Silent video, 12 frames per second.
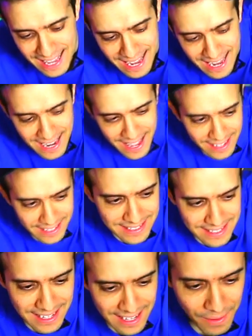8 eggs
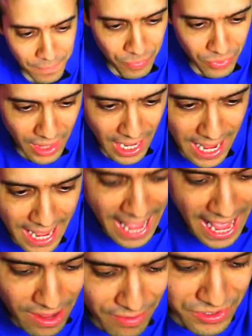that I
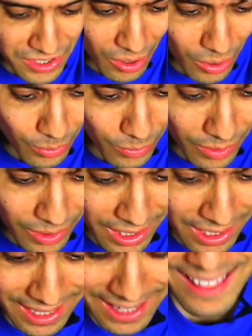have, so
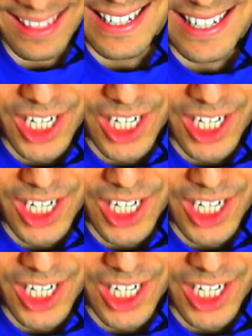this is